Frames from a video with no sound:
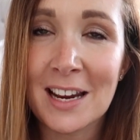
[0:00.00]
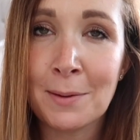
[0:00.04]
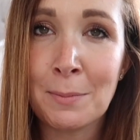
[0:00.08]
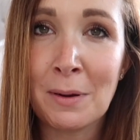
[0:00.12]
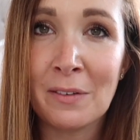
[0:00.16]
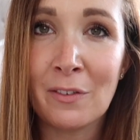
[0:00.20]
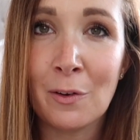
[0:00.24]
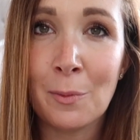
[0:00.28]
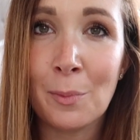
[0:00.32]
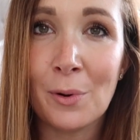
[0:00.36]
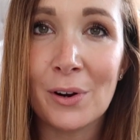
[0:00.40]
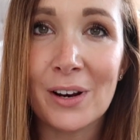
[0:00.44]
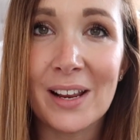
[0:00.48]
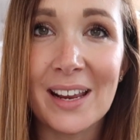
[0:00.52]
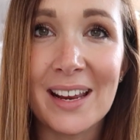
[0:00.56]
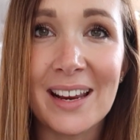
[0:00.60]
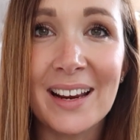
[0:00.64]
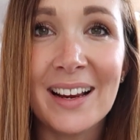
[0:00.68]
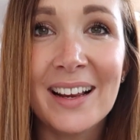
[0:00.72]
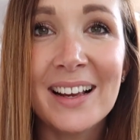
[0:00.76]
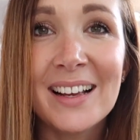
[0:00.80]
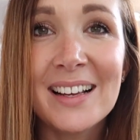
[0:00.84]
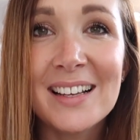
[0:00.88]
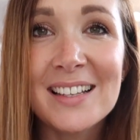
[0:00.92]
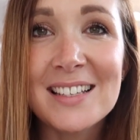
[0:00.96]
time
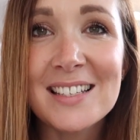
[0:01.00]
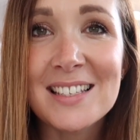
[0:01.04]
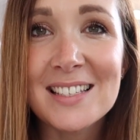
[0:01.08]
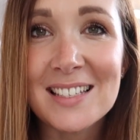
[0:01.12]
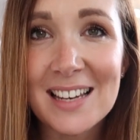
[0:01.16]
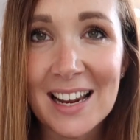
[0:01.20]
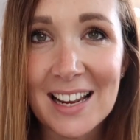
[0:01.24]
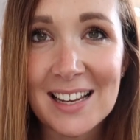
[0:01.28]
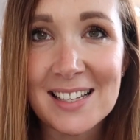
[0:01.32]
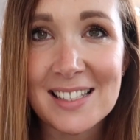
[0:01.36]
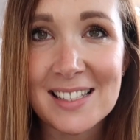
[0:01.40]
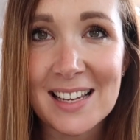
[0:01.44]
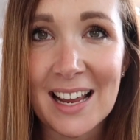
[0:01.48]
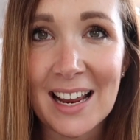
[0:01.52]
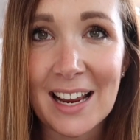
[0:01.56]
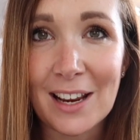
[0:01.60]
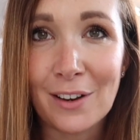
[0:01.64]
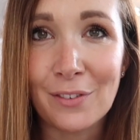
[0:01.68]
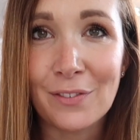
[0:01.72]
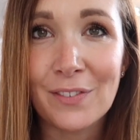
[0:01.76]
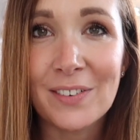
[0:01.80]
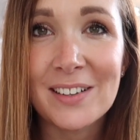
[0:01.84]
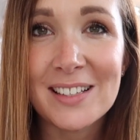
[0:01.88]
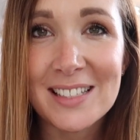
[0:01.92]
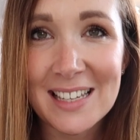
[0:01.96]
everybody, stay
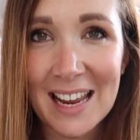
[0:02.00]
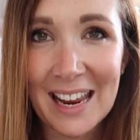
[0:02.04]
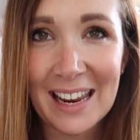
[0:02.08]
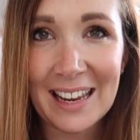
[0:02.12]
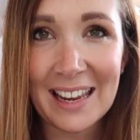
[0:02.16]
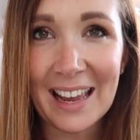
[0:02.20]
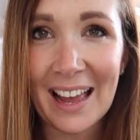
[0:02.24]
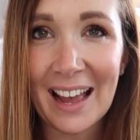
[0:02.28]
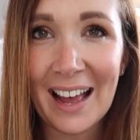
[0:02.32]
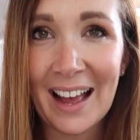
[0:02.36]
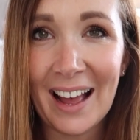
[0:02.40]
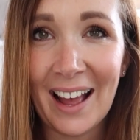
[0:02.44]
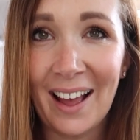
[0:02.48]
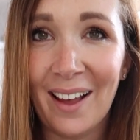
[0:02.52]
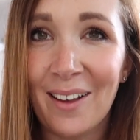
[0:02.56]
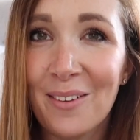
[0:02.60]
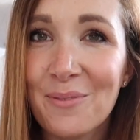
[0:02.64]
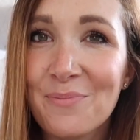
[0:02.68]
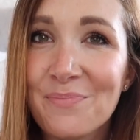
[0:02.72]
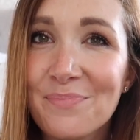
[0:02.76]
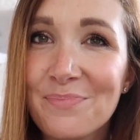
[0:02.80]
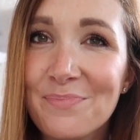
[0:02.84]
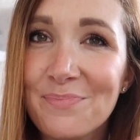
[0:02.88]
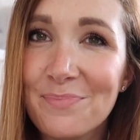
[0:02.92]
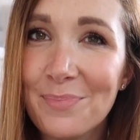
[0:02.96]
safe, take care,
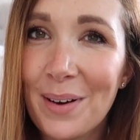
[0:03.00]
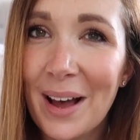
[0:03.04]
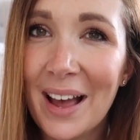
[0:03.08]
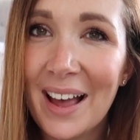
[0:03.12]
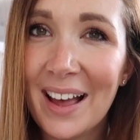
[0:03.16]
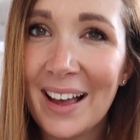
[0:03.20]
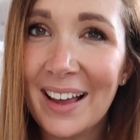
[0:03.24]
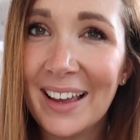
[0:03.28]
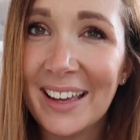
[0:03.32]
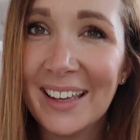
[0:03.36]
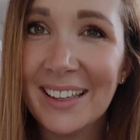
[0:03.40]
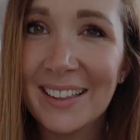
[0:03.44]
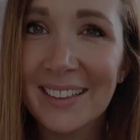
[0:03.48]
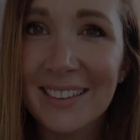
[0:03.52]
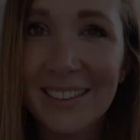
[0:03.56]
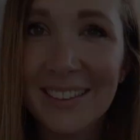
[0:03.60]
bye!